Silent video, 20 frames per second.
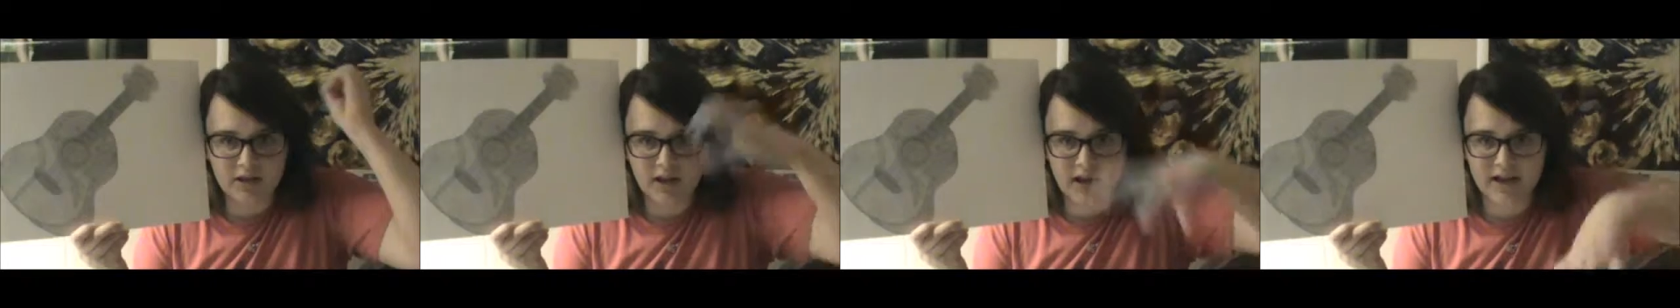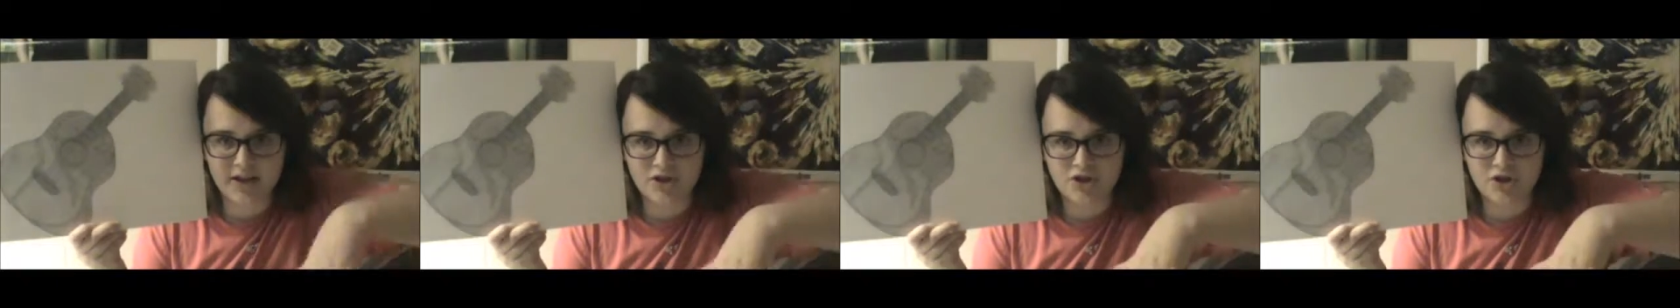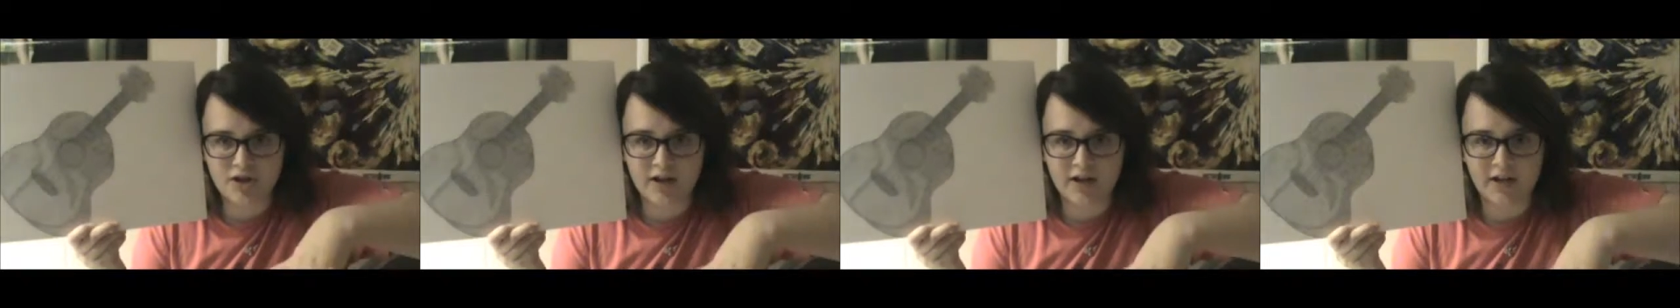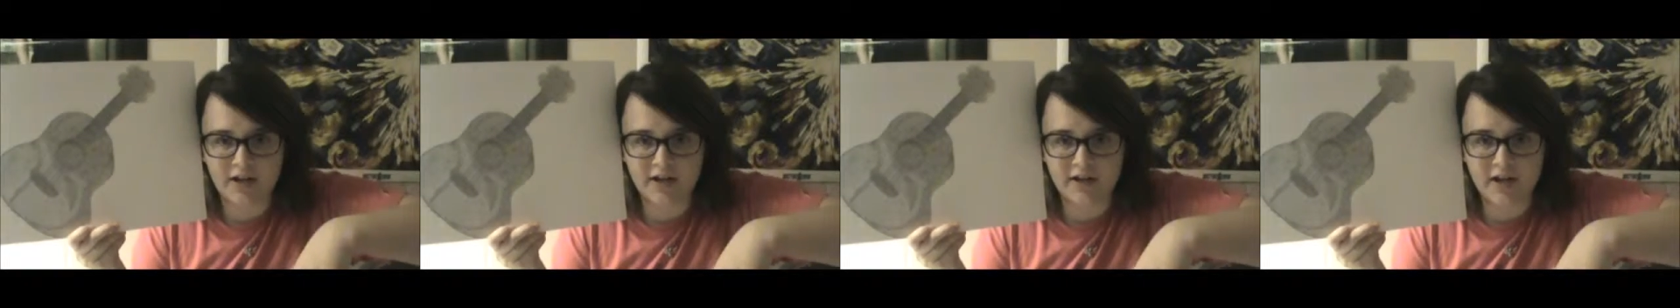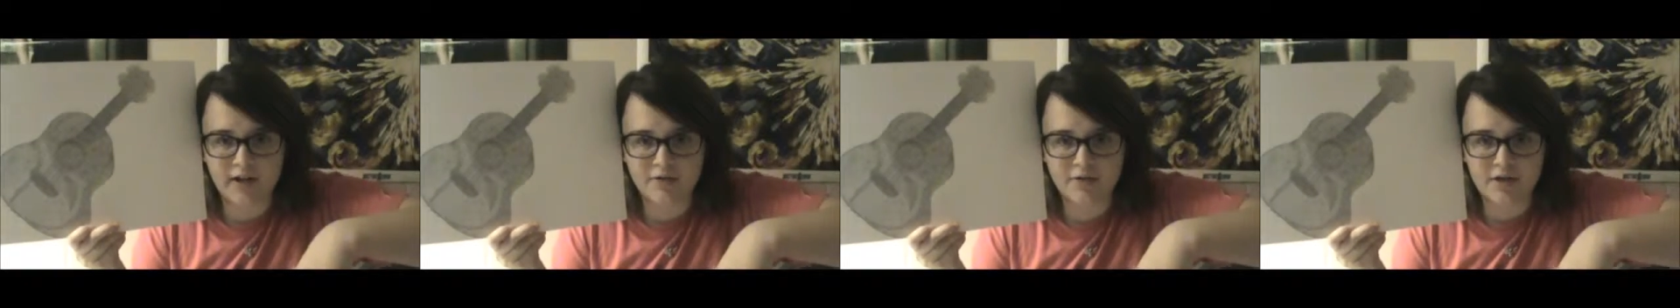light
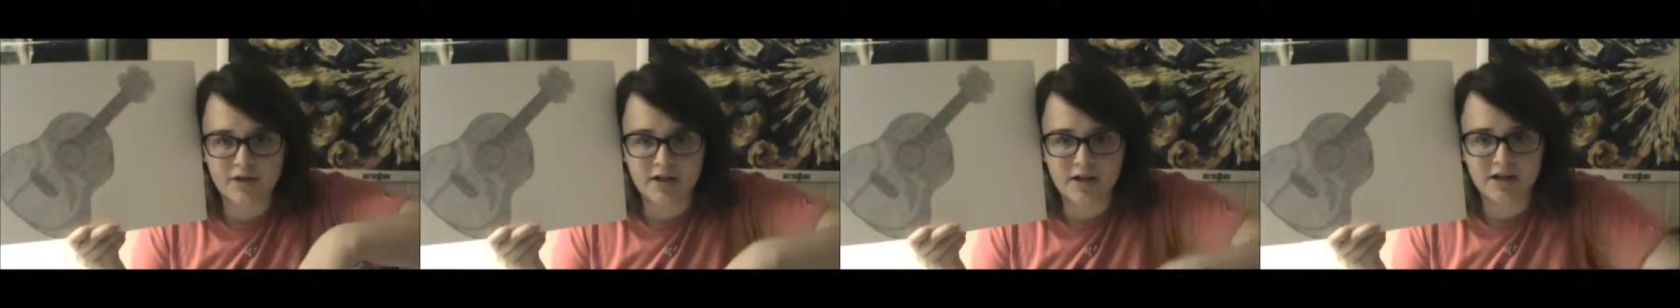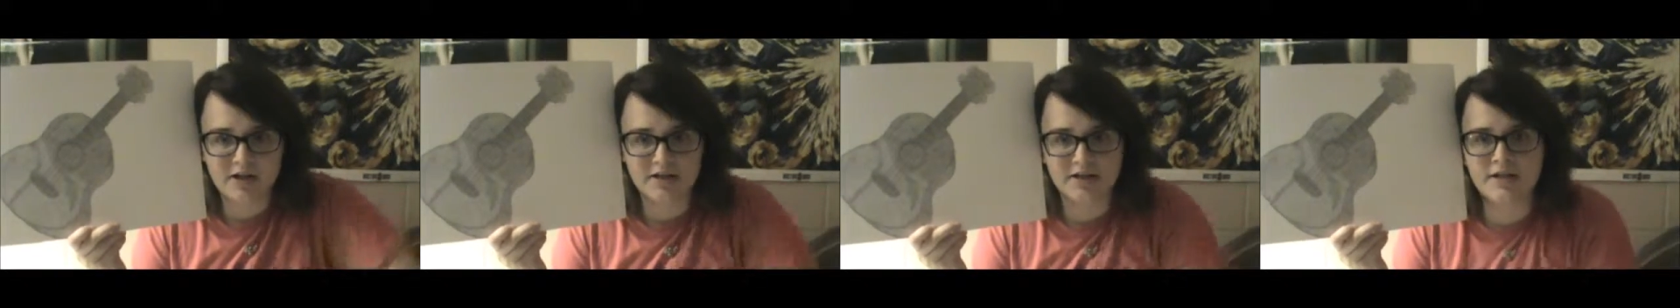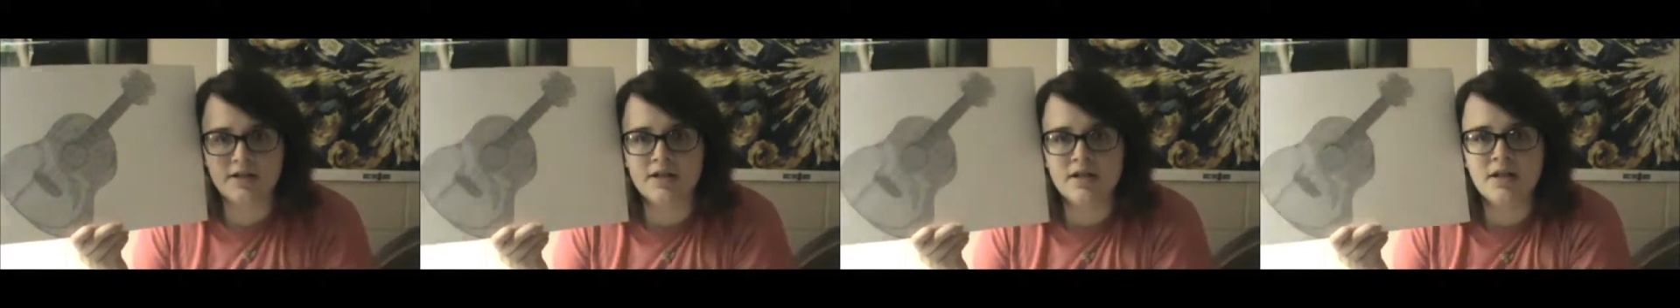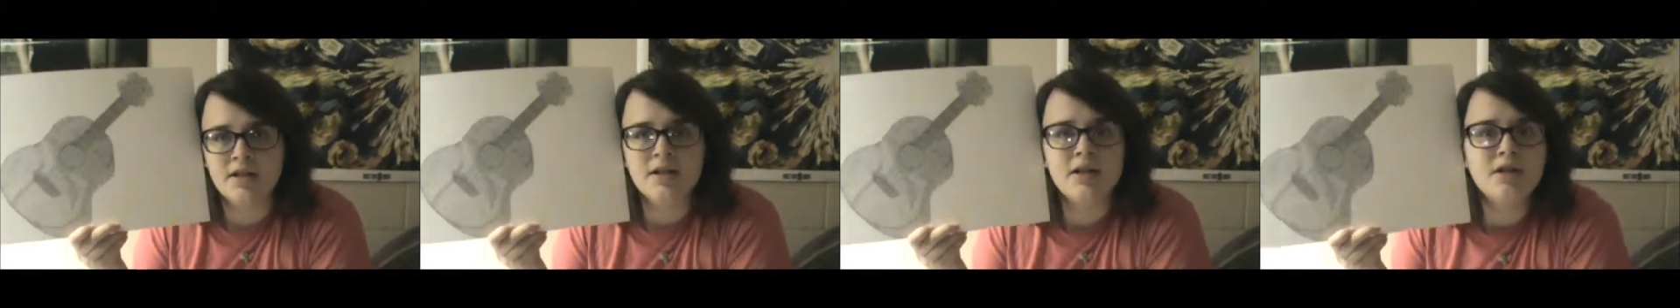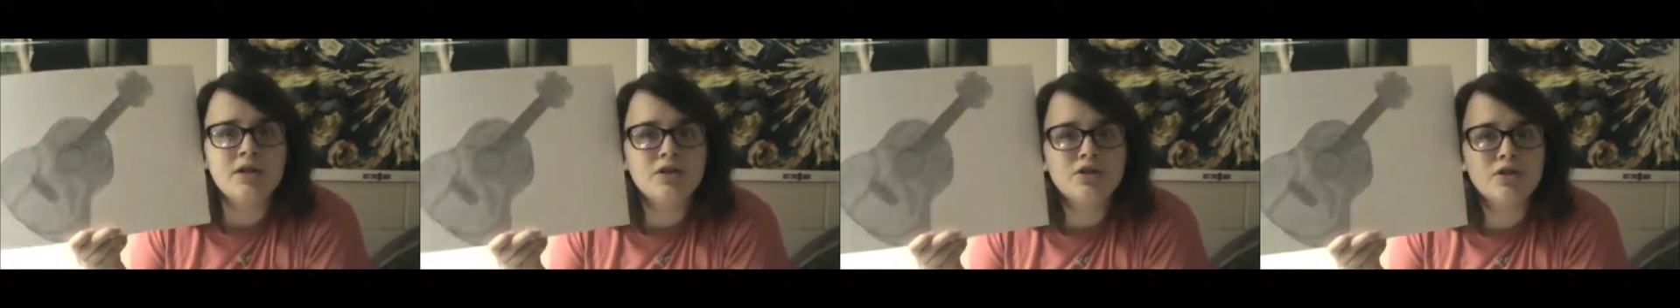shining down on
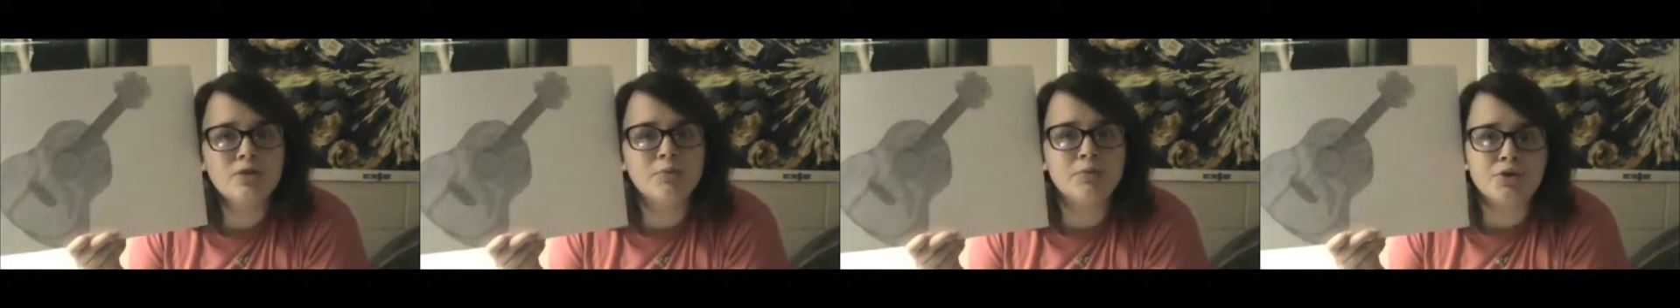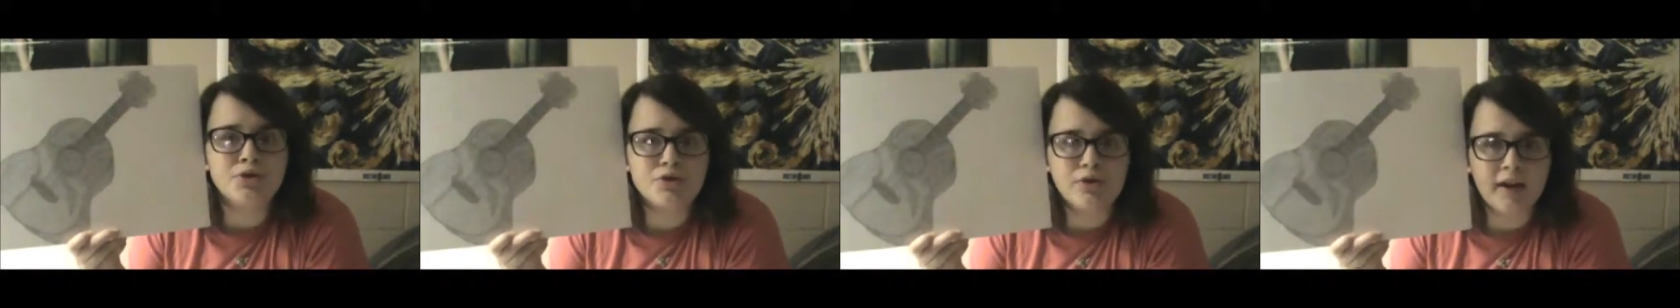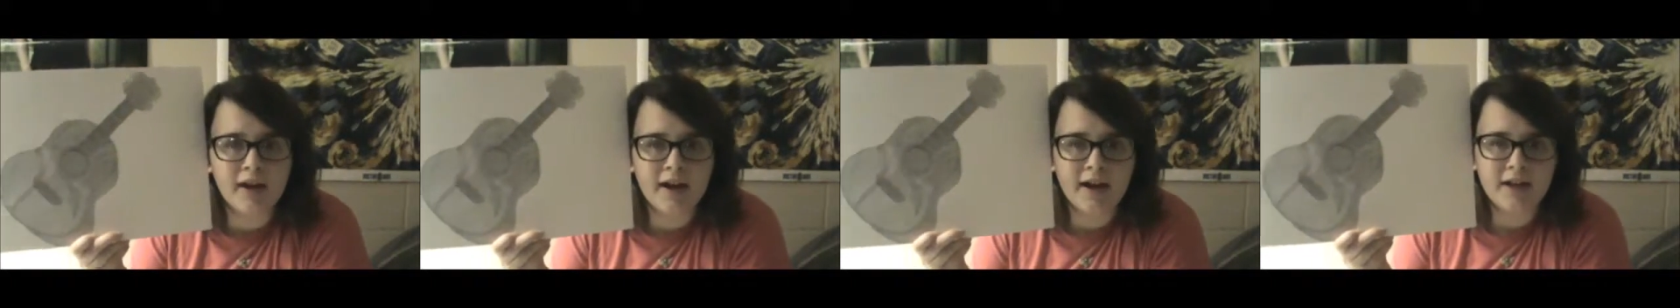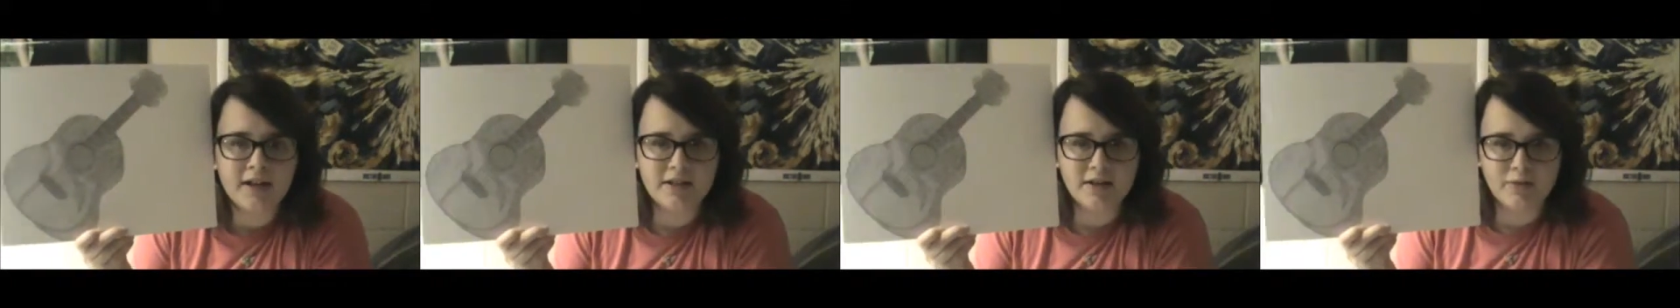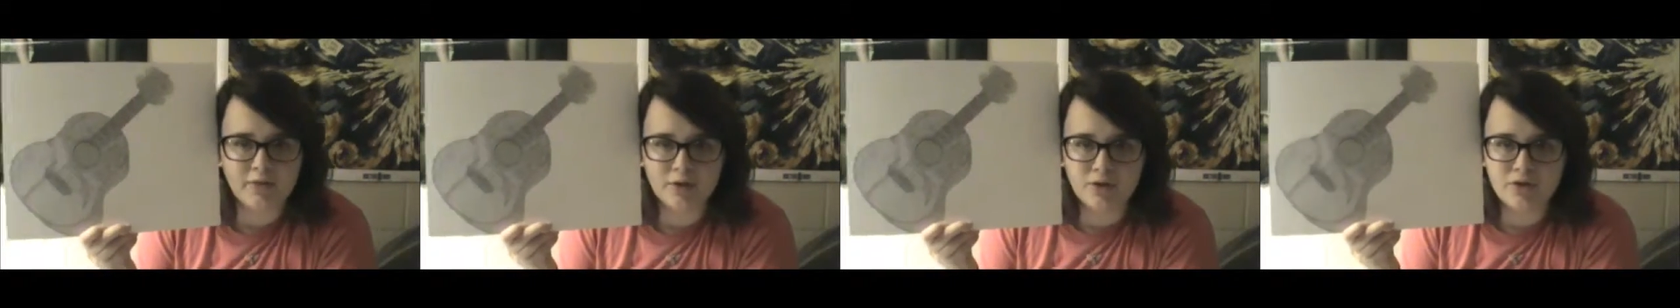it to
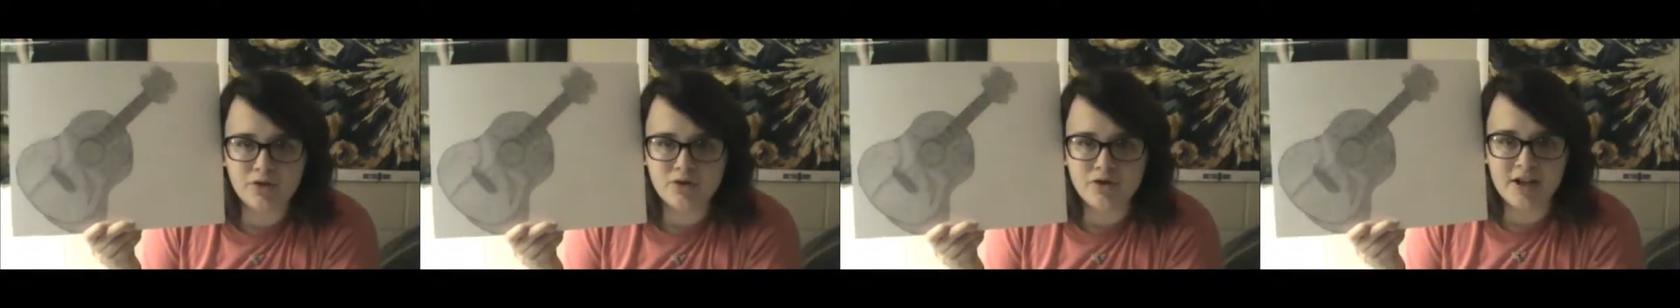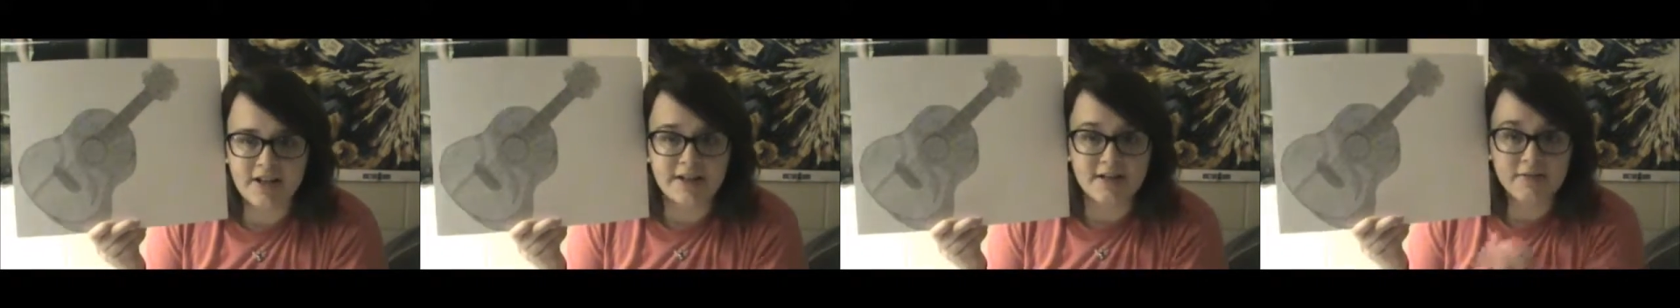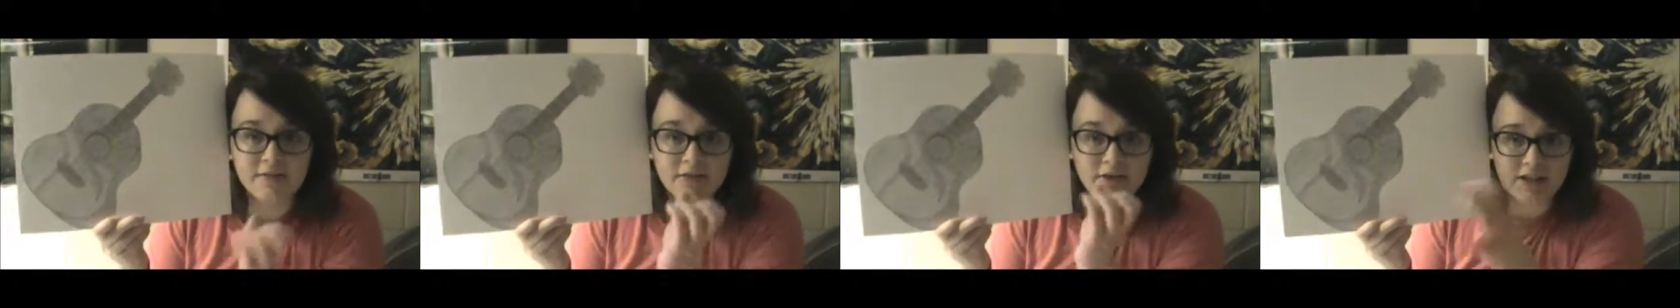portray different shades of